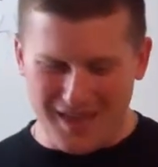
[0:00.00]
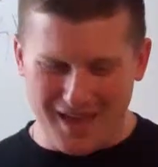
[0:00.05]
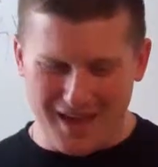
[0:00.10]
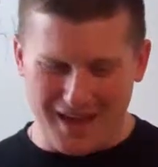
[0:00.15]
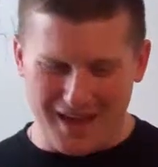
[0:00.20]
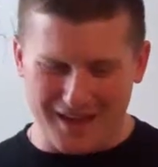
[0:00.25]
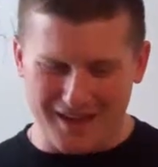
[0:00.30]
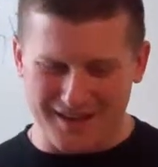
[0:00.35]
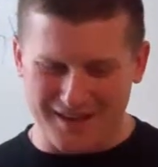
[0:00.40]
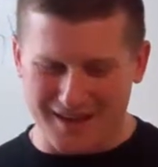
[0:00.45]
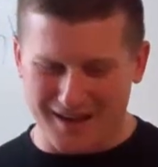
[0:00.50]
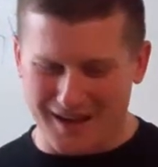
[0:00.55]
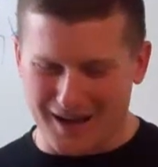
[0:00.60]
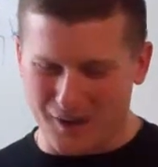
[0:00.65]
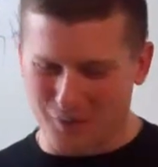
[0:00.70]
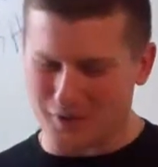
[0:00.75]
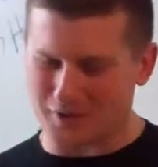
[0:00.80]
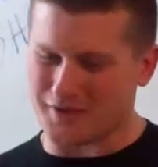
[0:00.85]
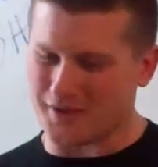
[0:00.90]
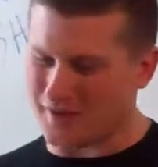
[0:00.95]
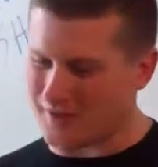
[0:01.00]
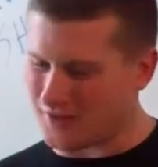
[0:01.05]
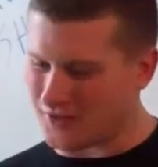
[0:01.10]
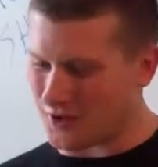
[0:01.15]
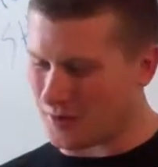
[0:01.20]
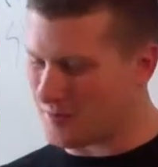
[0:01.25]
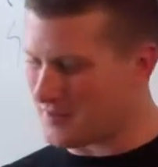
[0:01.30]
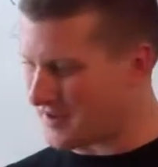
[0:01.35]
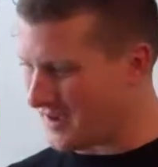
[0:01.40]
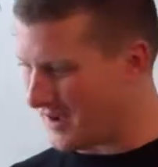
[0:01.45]
And I went to
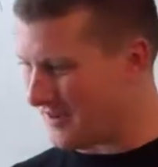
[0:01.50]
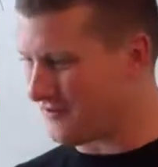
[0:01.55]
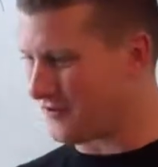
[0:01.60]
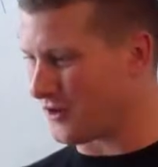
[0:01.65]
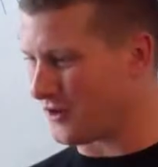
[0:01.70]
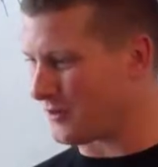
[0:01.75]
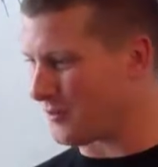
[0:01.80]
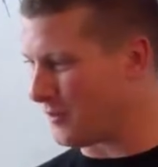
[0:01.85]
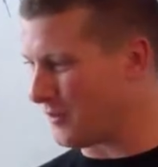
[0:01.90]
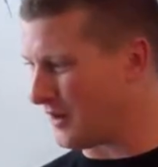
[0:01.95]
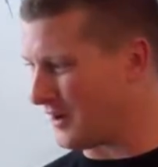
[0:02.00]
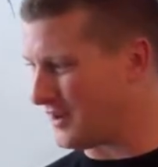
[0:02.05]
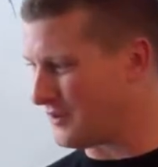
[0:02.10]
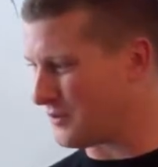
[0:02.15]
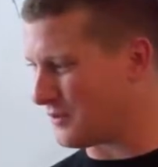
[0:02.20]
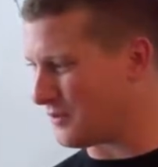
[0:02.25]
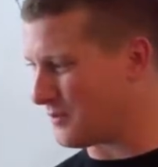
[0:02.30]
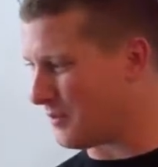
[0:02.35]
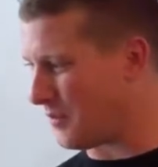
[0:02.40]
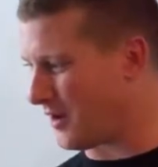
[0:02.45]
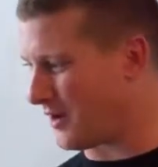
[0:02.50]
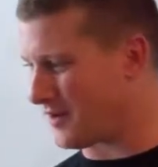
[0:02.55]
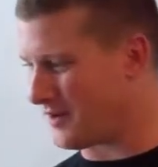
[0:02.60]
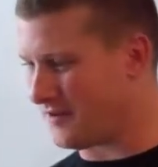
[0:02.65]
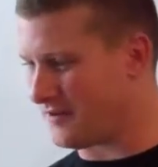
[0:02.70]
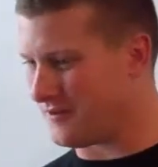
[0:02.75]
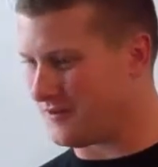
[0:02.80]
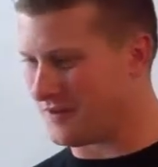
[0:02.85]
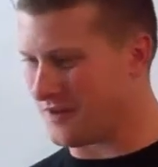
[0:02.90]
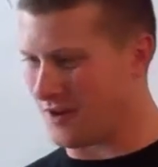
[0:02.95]
3rd Battalion, 1st Marines, was part
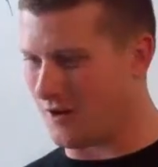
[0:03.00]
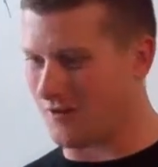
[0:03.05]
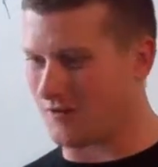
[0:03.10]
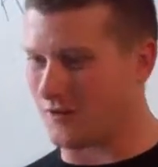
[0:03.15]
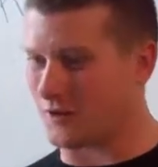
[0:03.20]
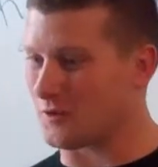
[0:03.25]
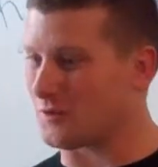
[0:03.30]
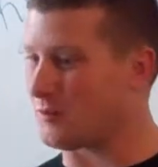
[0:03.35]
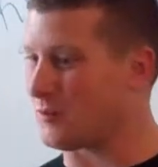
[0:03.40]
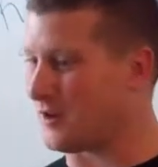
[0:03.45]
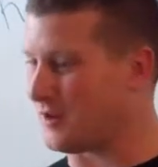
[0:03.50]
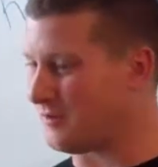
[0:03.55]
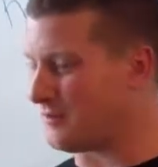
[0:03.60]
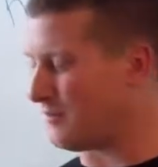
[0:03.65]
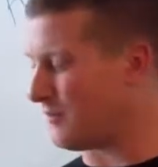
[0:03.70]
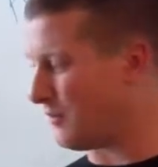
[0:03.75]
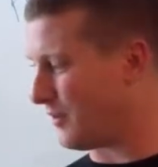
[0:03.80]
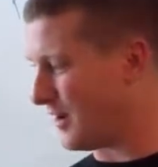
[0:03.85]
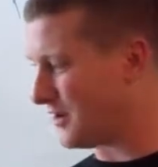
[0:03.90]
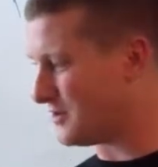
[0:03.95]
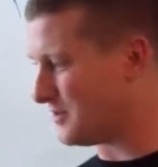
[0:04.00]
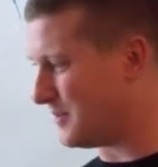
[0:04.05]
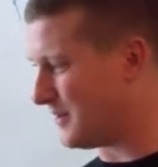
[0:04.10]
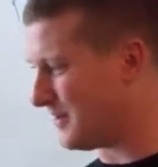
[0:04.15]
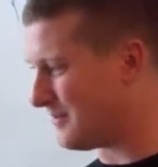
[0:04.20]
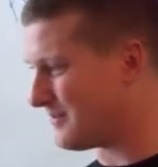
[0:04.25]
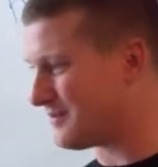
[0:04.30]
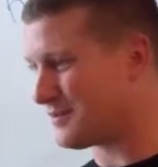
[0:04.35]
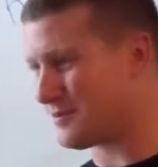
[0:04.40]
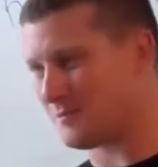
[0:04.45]
of 1st Marine
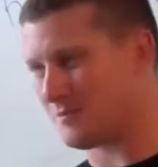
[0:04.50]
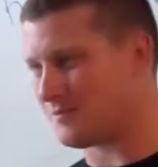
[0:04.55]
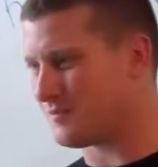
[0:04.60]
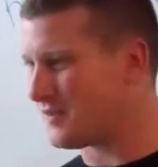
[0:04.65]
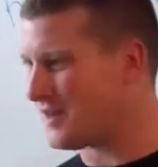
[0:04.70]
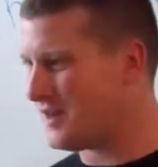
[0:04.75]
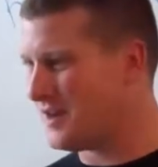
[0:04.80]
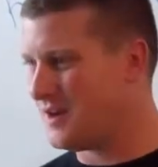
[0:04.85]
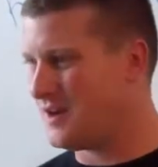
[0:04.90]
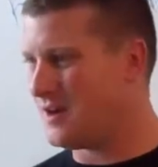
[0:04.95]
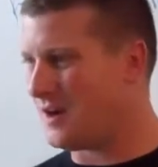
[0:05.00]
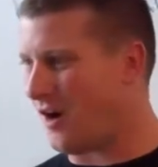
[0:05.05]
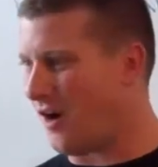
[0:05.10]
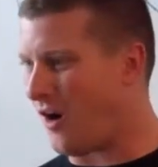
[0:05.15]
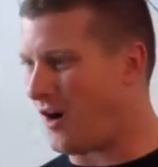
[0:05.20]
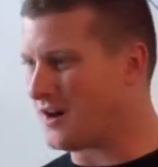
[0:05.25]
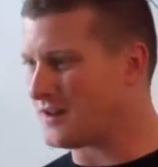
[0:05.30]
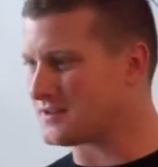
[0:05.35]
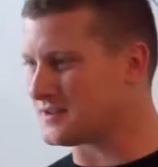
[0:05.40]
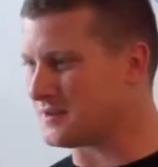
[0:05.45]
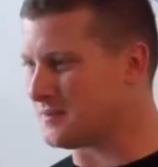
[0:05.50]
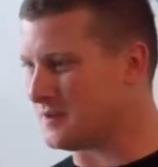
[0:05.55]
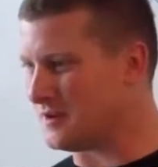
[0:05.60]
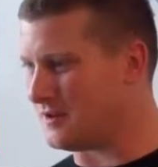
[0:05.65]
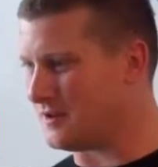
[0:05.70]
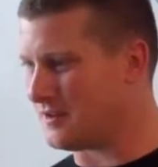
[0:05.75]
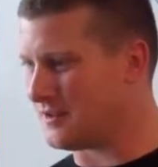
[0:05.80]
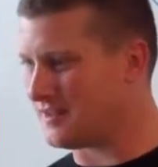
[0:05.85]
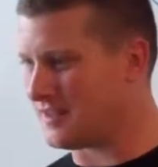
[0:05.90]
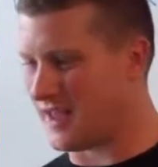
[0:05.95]
Regiment. It's awesome
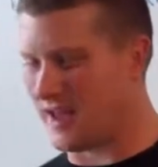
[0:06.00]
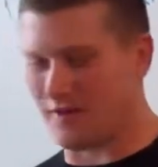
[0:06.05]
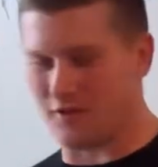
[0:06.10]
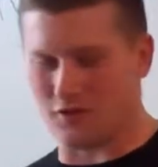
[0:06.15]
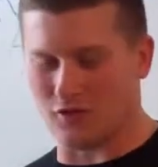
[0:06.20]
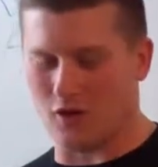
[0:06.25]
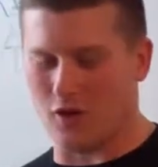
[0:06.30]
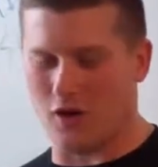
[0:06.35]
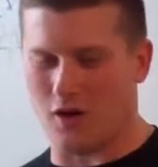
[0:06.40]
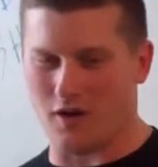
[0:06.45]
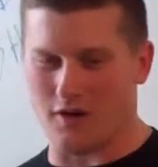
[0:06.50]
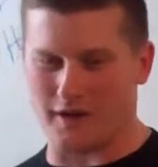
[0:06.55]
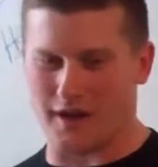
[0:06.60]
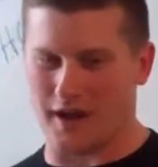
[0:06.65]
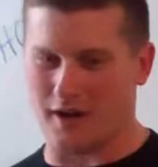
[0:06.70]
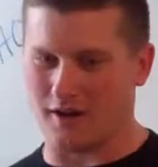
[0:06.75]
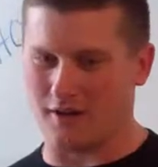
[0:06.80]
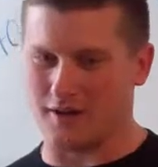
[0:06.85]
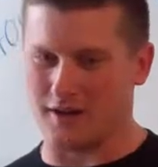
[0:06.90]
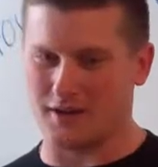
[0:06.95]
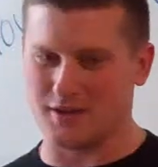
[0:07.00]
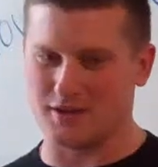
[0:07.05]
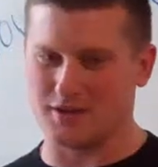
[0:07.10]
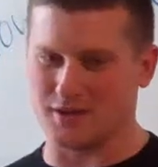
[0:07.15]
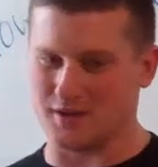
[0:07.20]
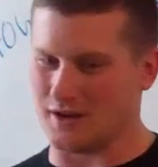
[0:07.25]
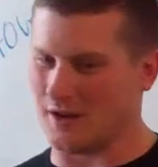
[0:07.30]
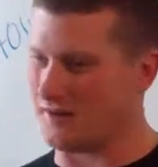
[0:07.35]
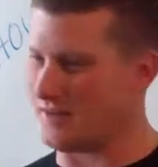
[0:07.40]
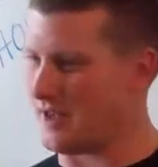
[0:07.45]
unit. They have a long
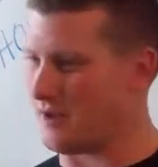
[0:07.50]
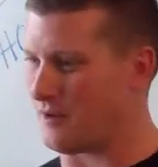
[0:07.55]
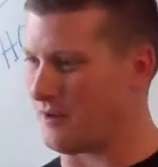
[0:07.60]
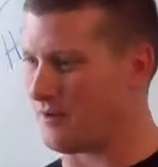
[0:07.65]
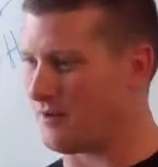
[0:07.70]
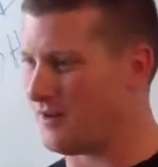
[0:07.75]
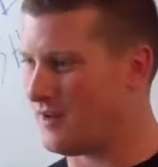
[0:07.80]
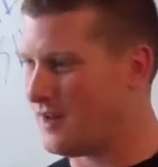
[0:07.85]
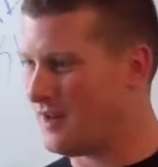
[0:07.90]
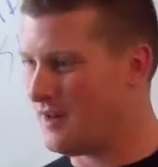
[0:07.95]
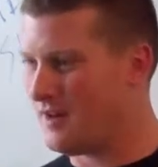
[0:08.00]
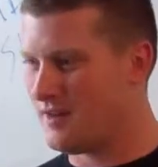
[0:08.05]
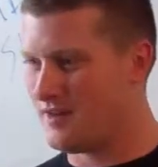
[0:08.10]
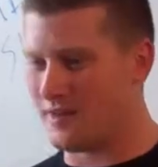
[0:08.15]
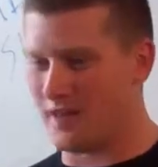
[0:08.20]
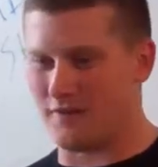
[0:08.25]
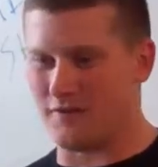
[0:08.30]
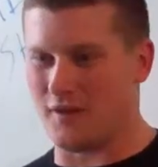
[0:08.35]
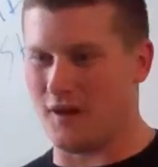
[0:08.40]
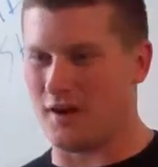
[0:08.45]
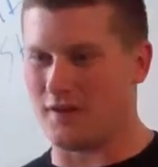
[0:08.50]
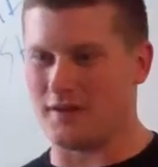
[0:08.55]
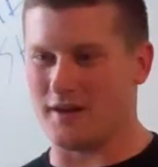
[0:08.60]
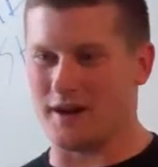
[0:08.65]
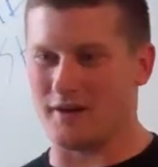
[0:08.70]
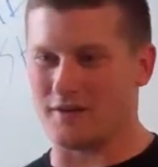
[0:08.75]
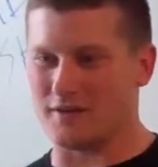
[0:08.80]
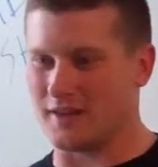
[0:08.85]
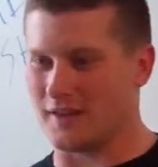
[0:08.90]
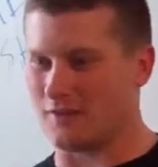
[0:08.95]
heritage. They fought in
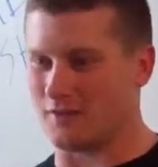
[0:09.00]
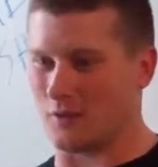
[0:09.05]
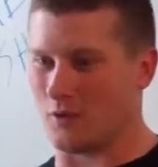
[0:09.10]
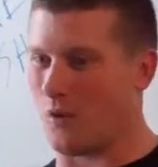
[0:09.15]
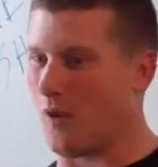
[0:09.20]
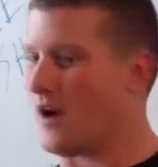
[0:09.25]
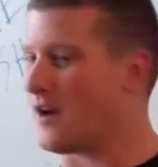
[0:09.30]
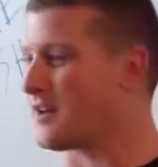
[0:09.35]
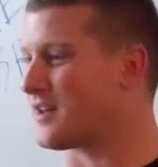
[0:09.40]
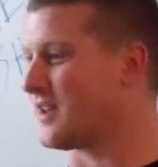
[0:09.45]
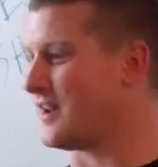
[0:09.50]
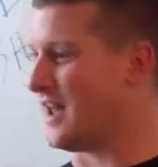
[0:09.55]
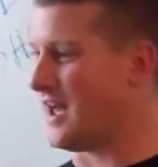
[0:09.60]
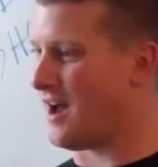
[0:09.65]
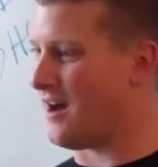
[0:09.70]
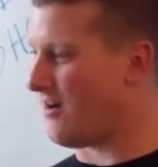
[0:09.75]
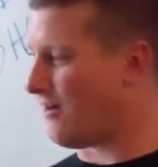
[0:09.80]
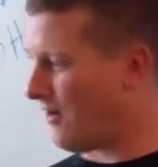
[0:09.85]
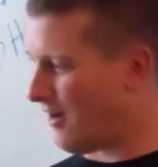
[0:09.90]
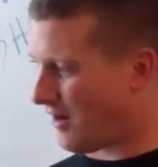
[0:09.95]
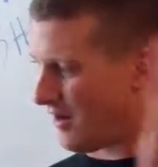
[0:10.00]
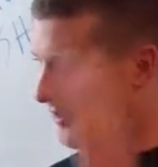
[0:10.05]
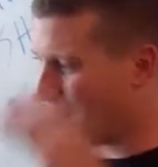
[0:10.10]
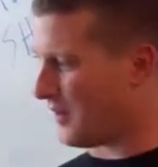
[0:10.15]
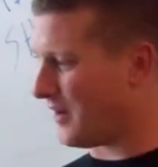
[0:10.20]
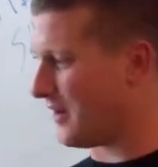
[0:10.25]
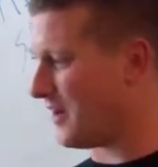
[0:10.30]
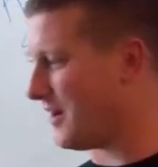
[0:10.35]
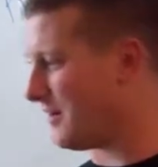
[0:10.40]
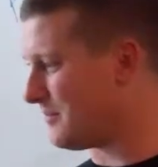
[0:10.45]
everything from Guadalcanal all the
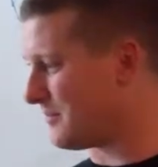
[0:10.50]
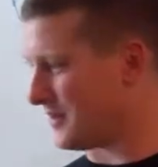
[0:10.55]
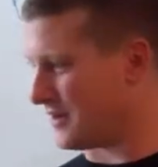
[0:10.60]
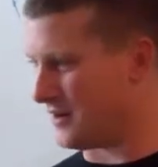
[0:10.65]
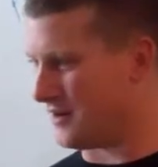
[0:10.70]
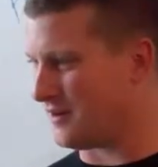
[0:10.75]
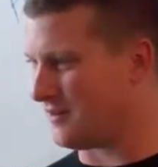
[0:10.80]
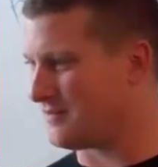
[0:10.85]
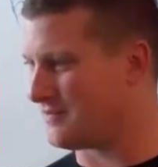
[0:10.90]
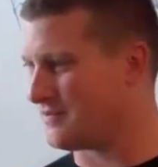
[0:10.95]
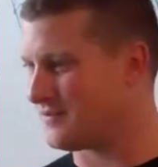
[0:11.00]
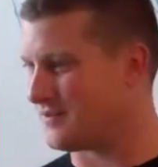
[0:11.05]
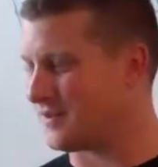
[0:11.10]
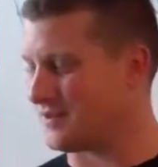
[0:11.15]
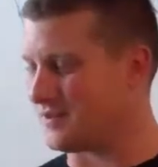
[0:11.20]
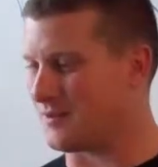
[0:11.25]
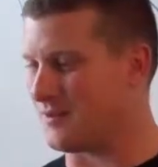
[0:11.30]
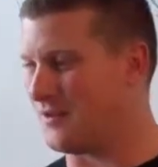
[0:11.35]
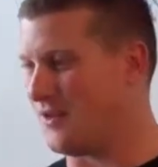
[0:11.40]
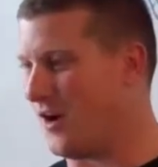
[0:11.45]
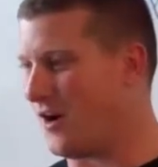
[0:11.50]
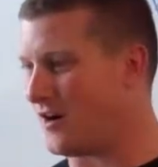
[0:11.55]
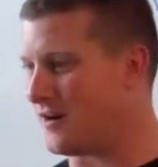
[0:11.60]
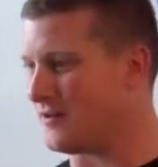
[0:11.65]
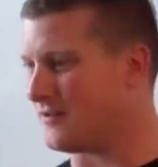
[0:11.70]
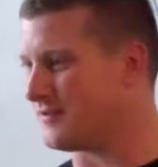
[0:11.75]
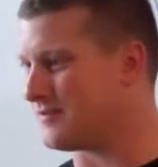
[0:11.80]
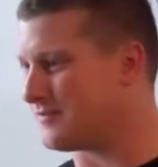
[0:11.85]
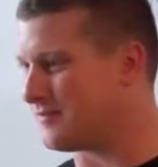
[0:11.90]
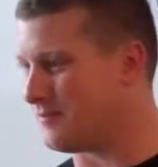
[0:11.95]
way up, since the dawn
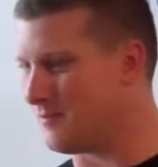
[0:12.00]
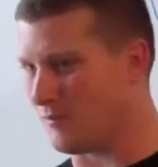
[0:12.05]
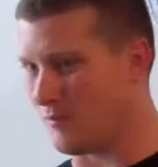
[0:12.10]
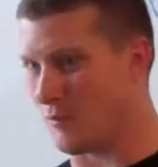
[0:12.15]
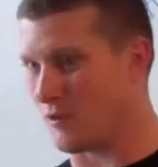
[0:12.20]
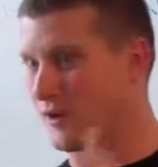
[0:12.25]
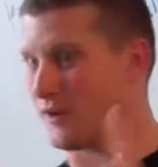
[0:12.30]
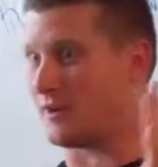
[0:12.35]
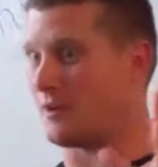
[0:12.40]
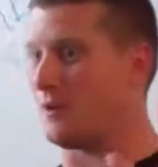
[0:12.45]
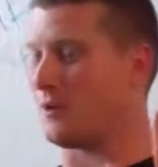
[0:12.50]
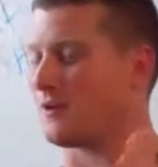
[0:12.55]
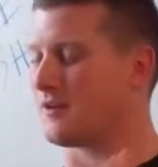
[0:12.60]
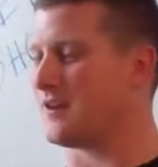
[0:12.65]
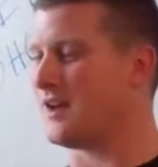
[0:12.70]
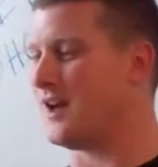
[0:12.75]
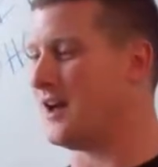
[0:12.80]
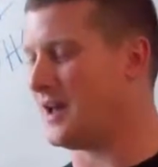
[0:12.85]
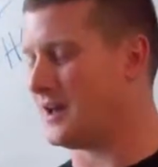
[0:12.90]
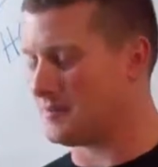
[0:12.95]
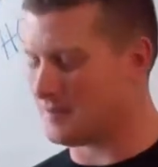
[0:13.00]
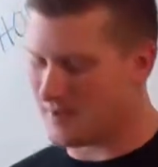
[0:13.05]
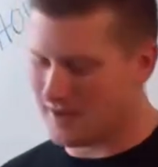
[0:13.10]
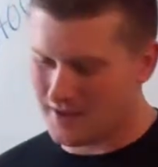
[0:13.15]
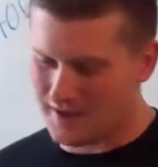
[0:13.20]
of Marine Corps time.